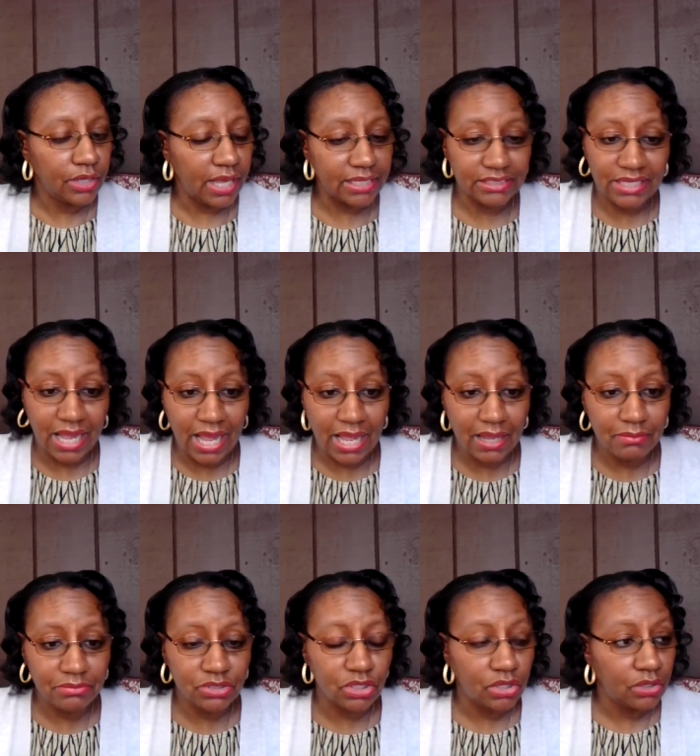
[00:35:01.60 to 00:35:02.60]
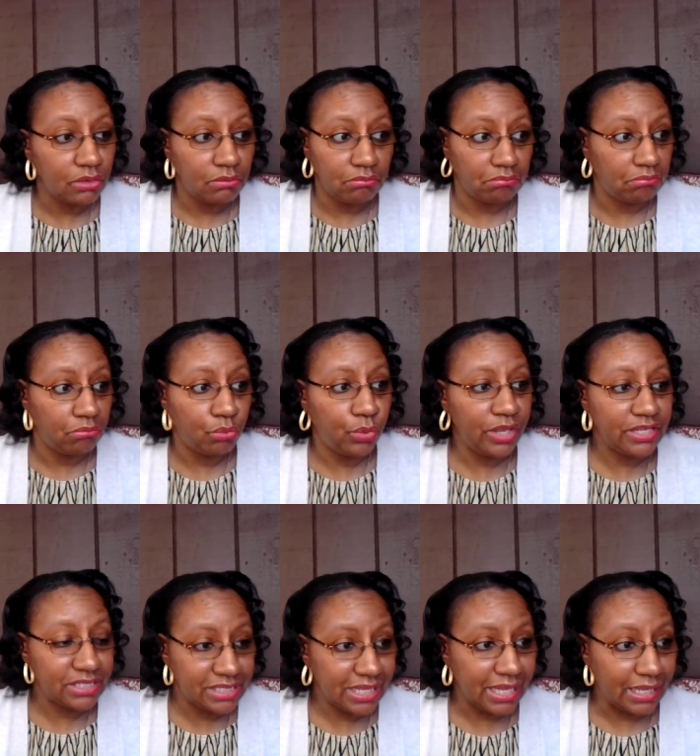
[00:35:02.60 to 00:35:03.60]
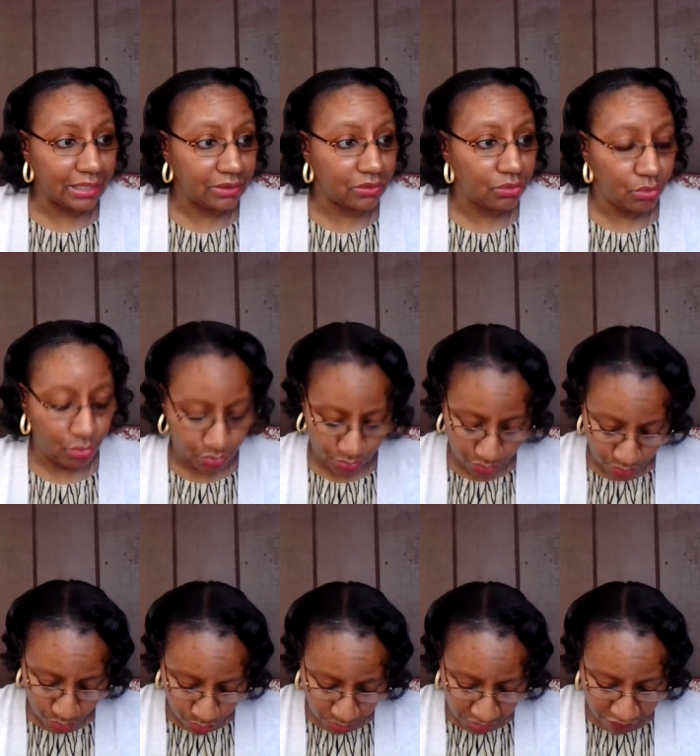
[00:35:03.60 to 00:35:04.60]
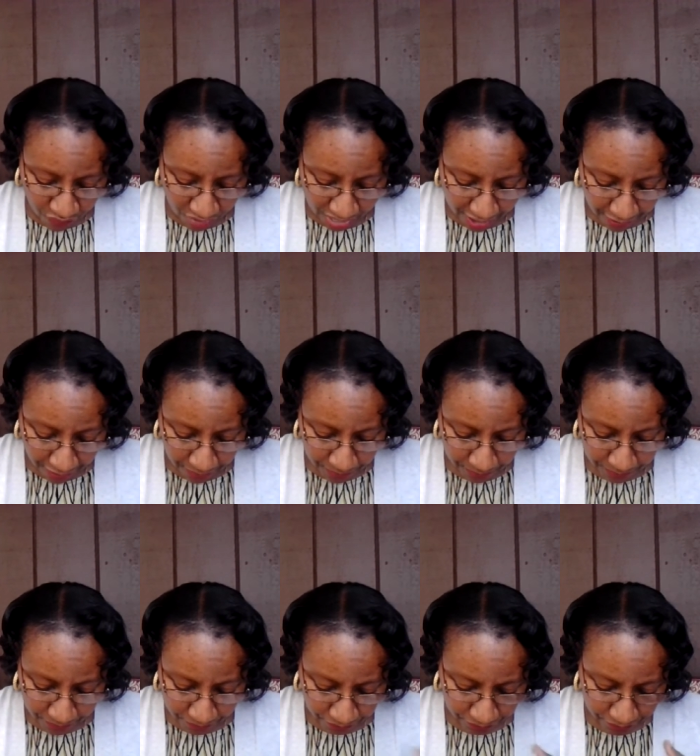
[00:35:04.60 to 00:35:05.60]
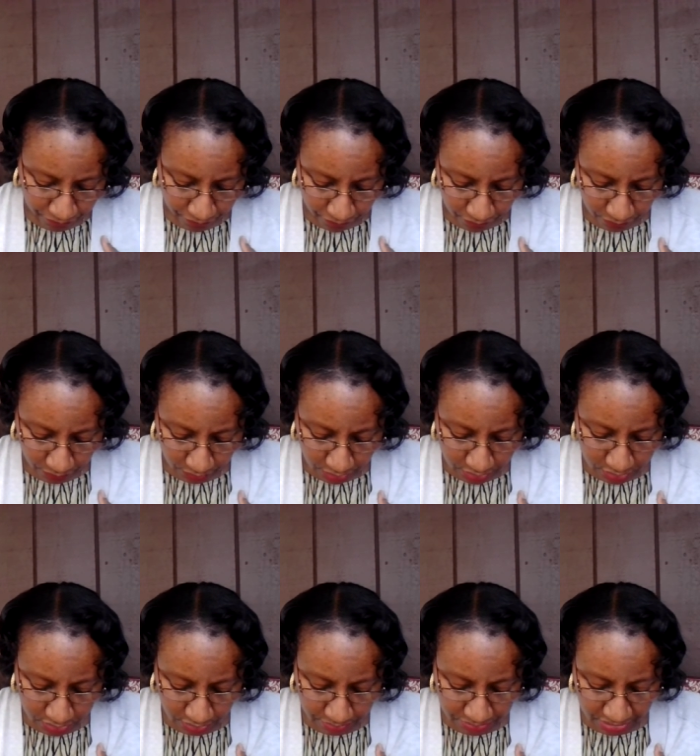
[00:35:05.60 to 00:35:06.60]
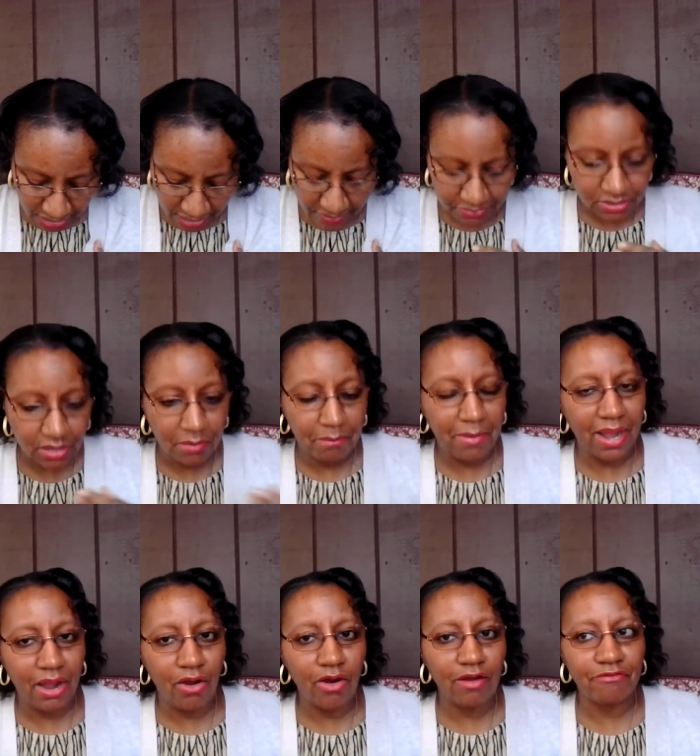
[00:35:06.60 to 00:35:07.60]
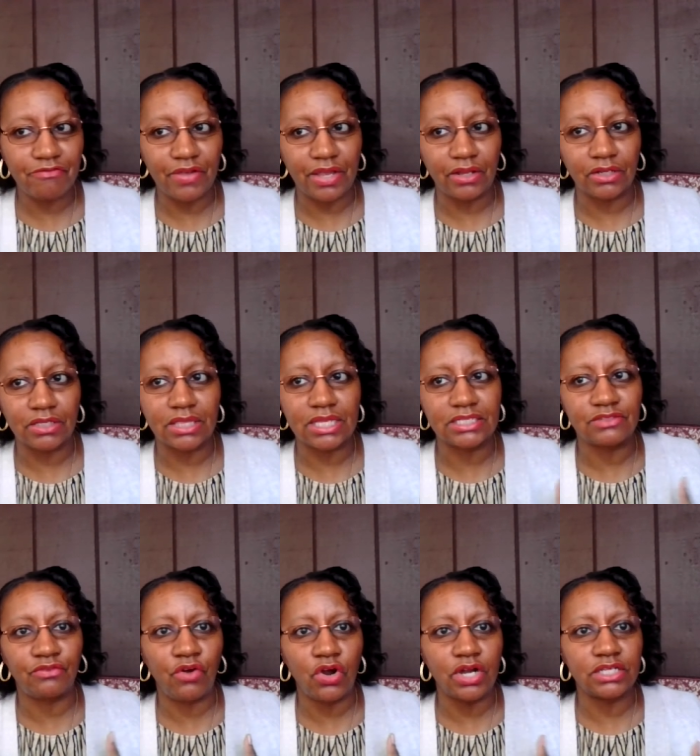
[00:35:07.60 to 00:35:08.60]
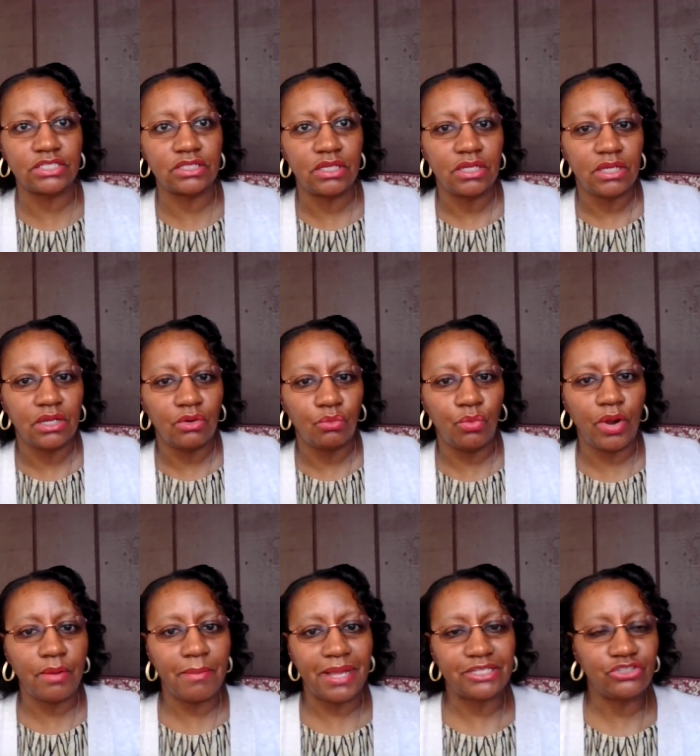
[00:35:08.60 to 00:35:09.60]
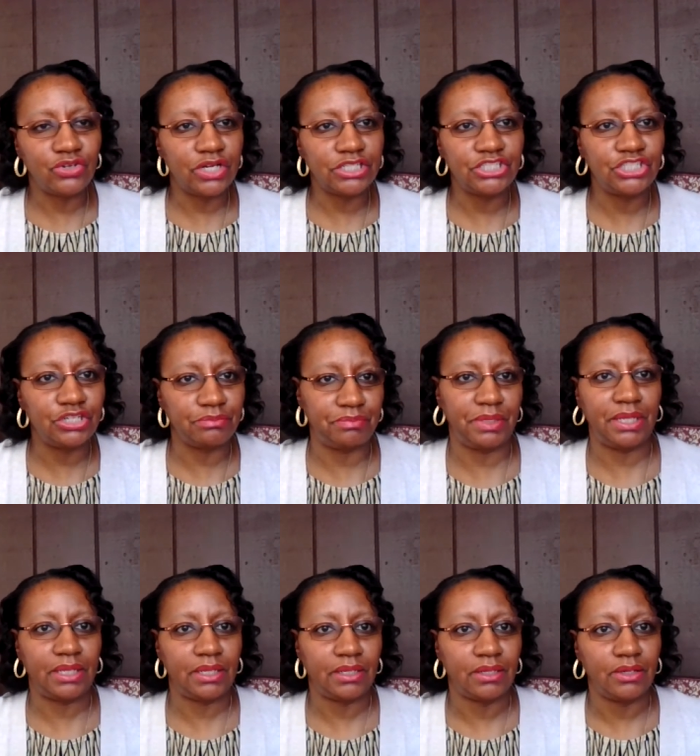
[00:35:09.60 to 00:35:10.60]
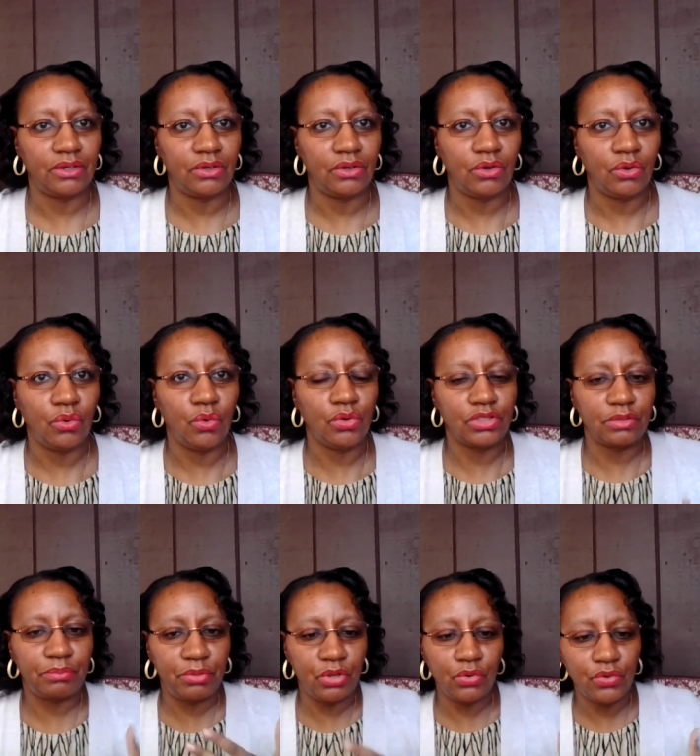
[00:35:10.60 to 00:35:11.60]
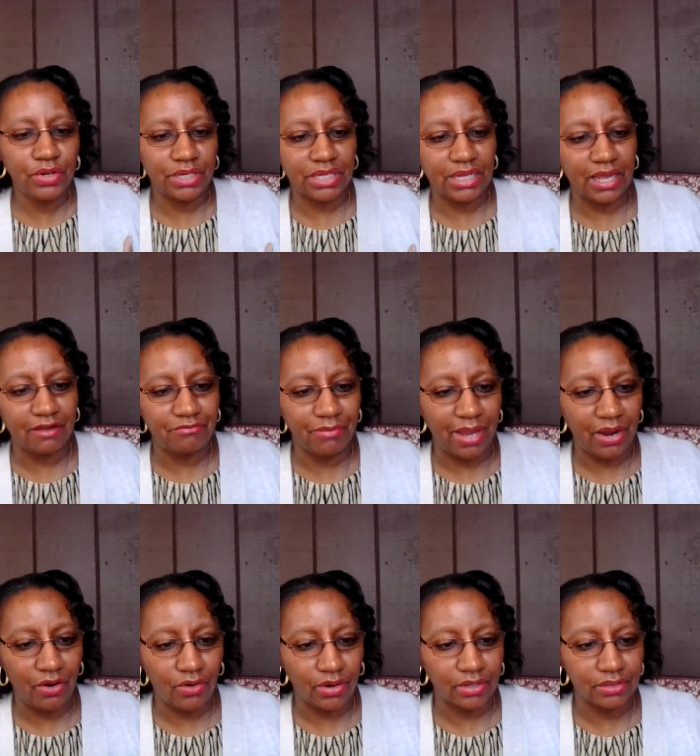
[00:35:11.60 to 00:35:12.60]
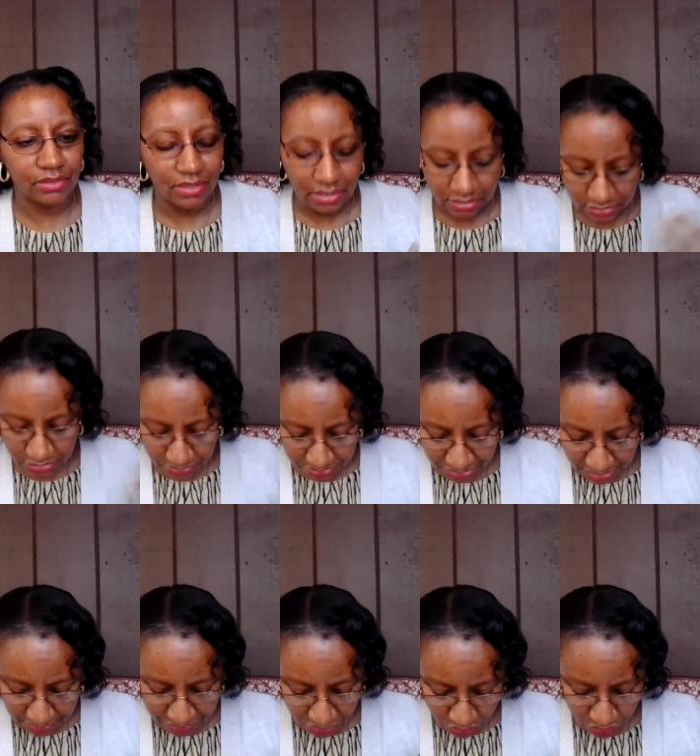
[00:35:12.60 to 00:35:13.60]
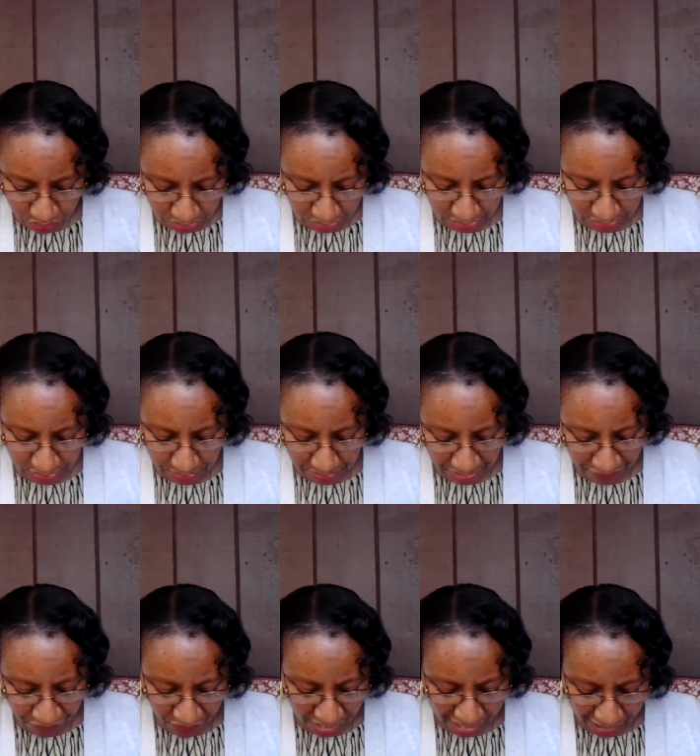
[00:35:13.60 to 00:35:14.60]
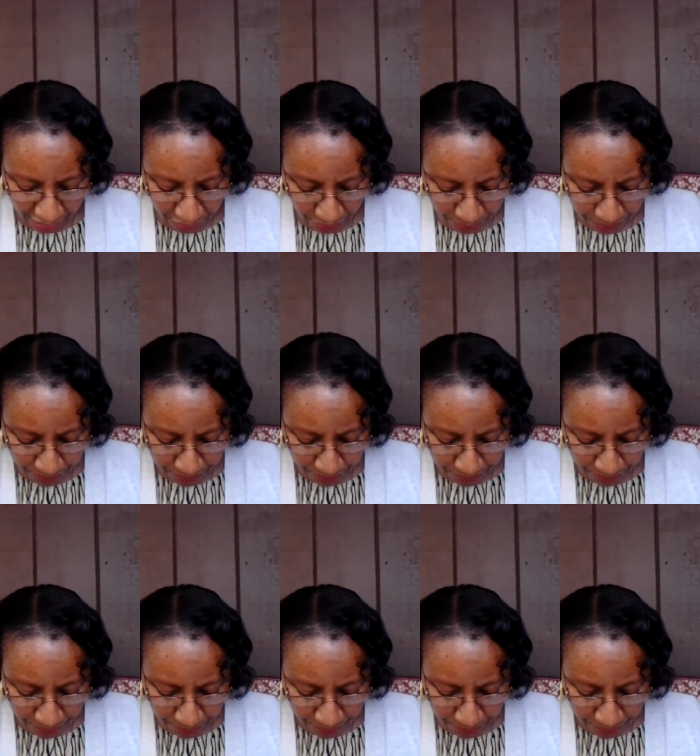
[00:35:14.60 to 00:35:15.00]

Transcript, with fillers: At times, we sin. We fail. Sometimes my heart fails as far as where my trust should be or the purity of my heart. Sometimes those things may fail.